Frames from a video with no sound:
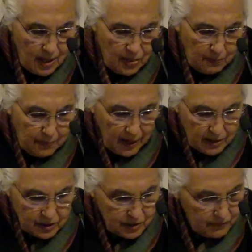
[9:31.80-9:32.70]
The
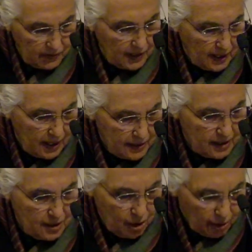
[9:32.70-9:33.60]
past of India
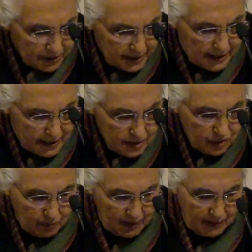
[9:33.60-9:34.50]
did not need
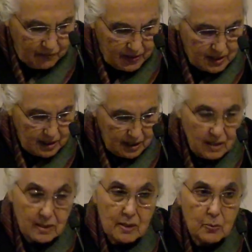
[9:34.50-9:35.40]
to be
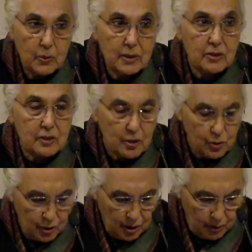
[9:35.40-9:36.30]
investigated with
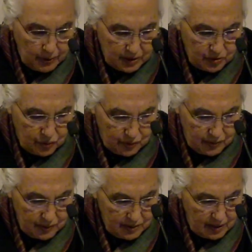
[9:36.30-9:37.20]
searching
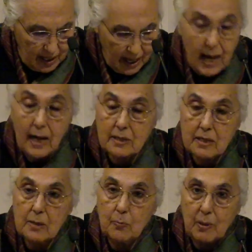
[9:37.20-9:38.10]
questions, as
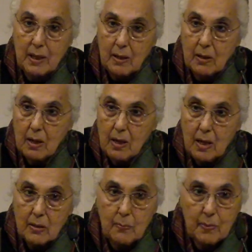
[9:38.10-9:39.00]
had been
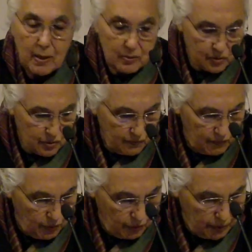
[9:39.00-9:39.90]
the past of
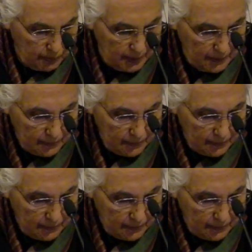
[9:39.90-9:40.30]
Europe.